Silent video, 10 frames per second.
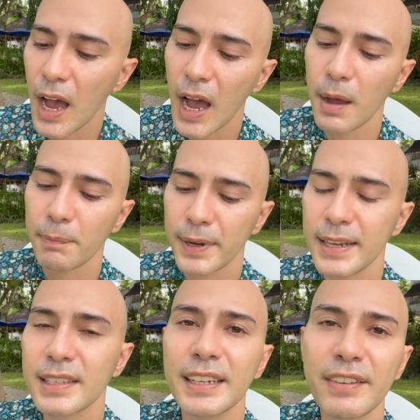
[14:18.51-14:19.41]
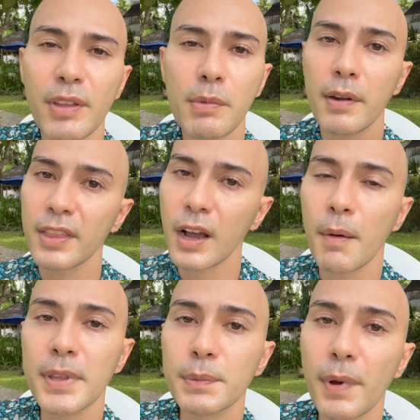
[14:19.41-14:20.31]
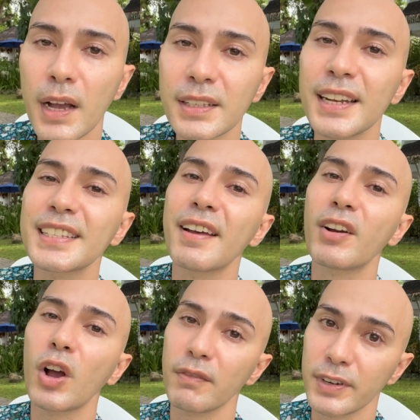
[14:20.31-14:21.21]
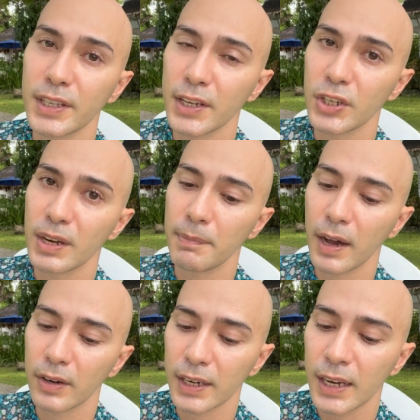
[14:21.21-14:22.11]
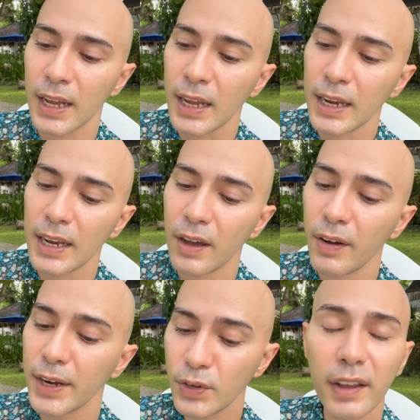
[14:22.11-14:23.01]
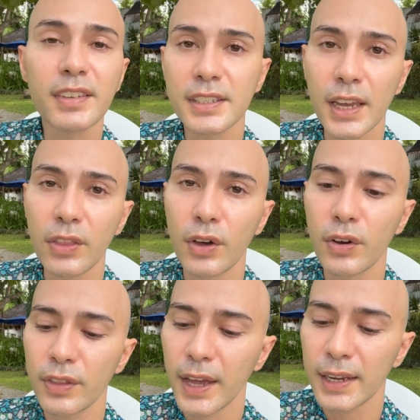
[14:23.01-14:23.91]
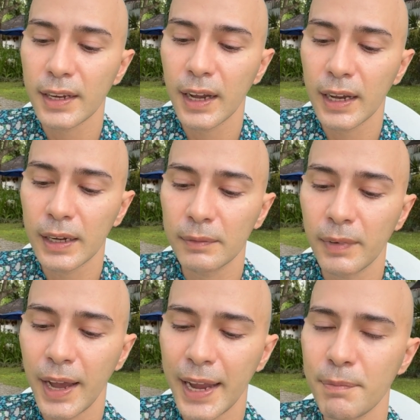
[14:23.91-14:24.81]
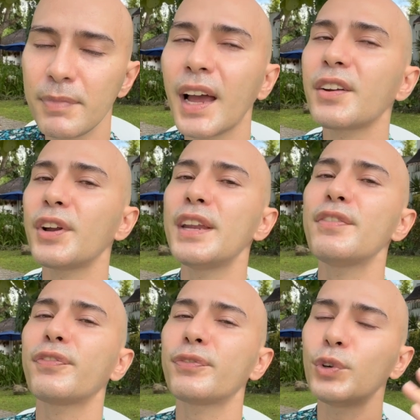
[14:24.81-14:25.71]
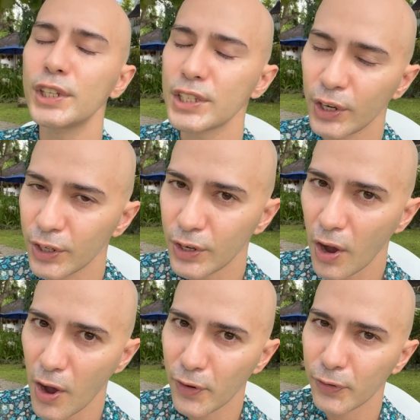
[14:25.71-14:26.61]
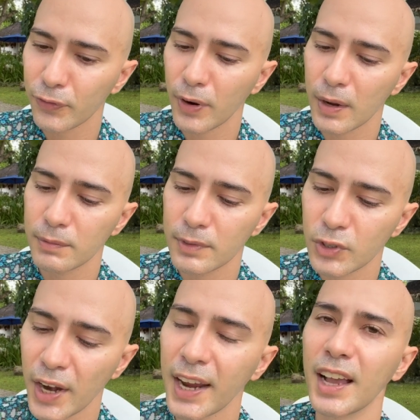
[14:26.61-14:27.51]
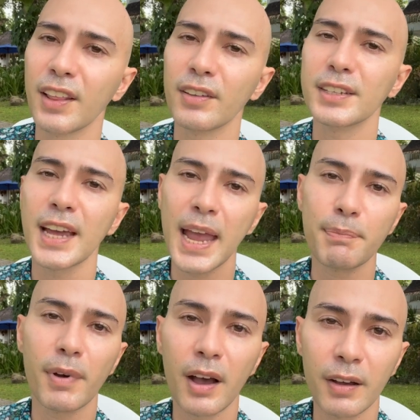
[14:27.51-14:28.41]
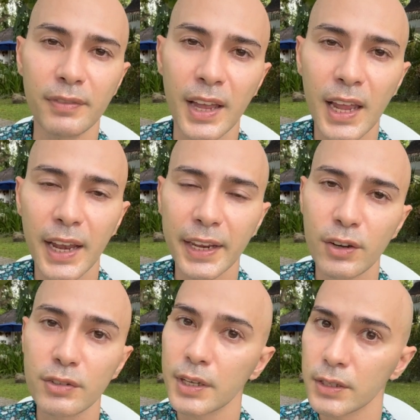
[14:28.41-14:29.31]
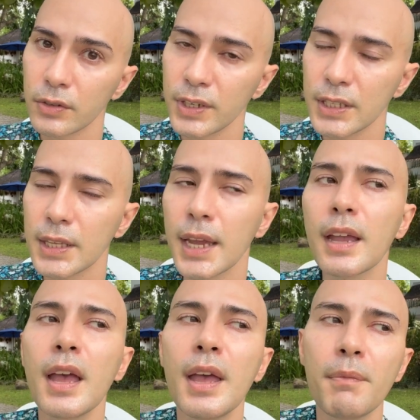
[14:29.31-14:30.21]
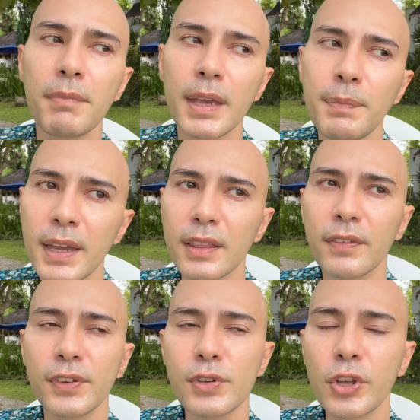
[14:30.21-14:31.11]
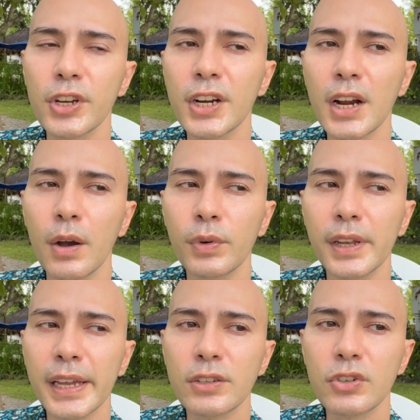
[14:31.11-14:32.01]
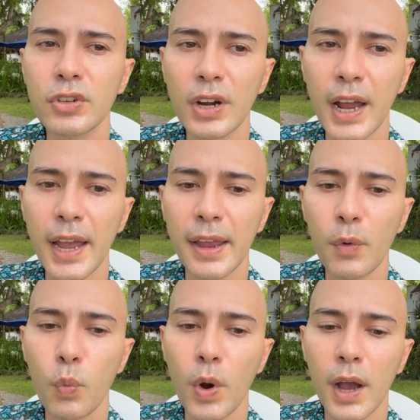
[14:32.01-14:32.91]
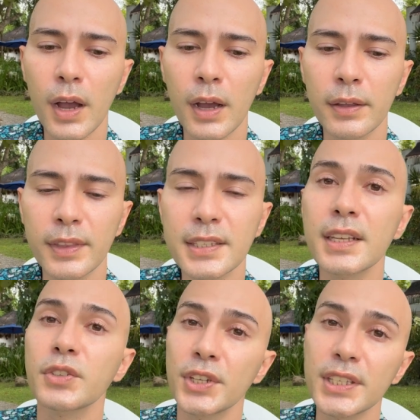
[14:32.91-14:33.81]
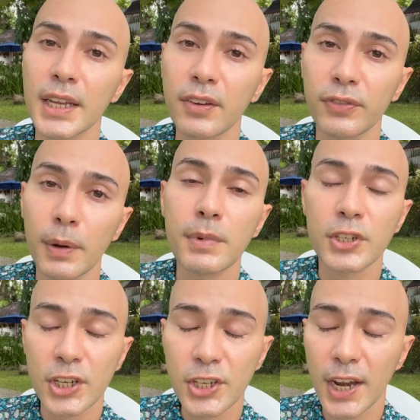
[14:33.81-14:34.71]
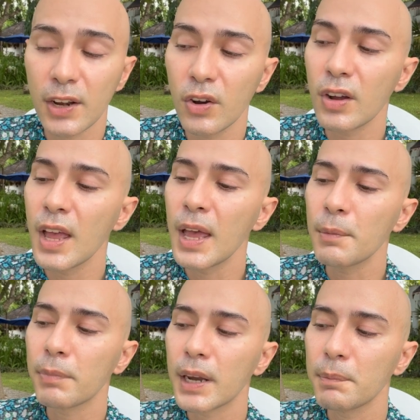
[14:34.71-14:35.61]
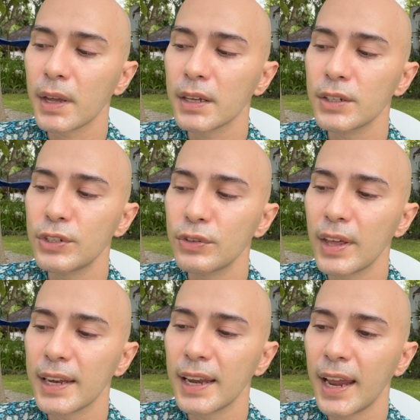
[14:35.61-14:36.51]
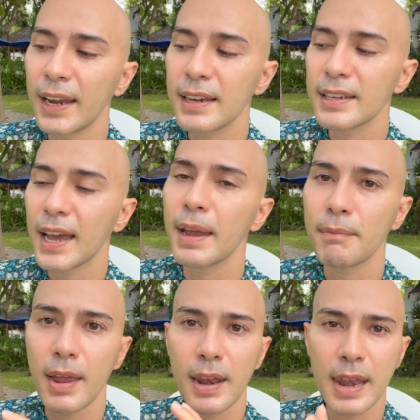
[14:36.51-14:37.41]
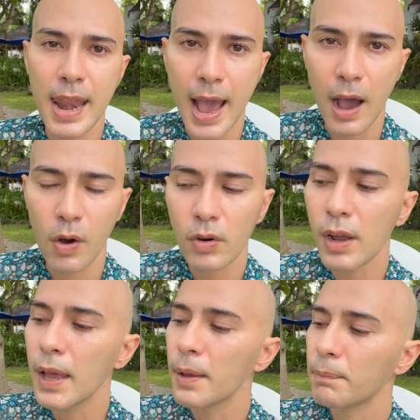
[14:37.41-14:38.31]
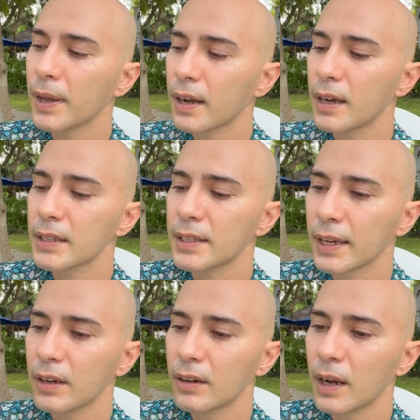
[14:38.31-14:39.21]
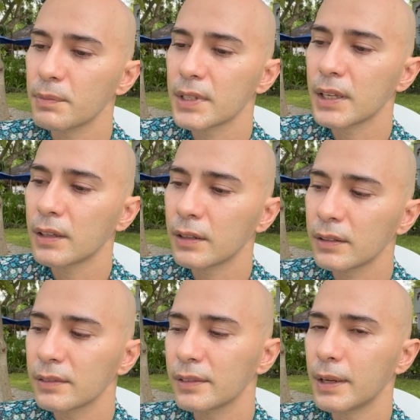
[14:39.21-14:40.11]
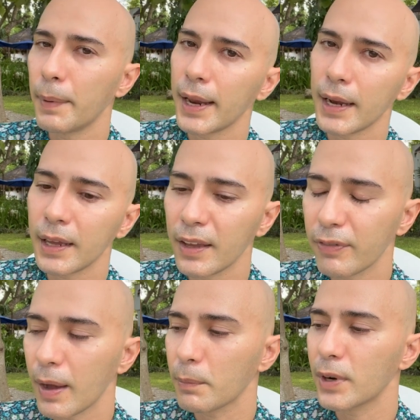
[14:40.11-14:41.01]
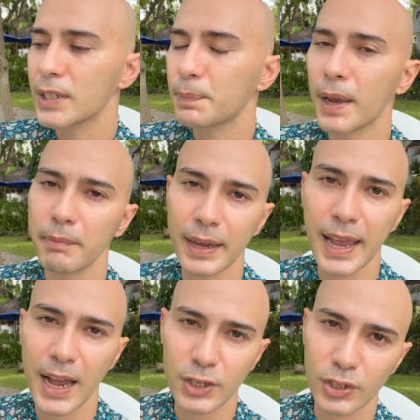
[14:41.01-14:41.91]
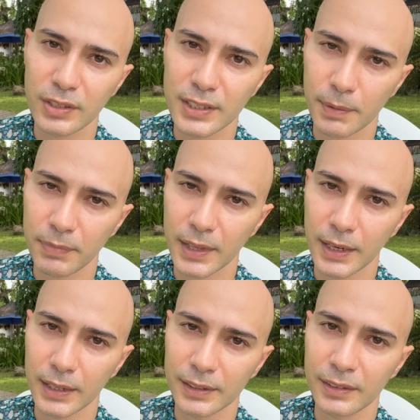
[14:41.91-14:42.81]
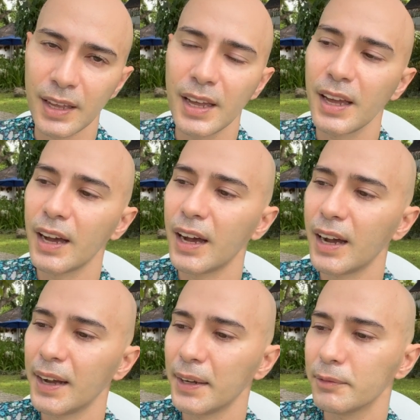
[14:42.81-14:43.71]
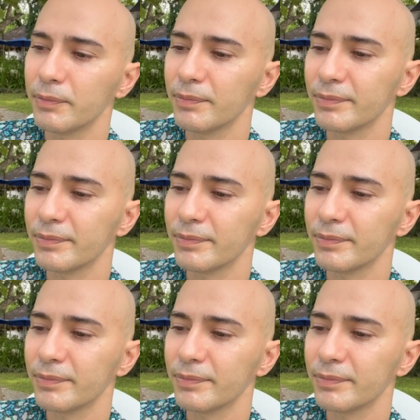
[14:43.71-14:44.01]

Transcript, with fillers: uh, please leave them down in the comments box and let's have a conversation about it now I do have to say though that um, I am not really fully turned off from trying another type of like you know sunscreen stick maybe in the future i would like to try one the sunscreen stick from shiseido but i'm not going to do that anytime now because like you know i'm still debating if i'm going to spend my cash on something um,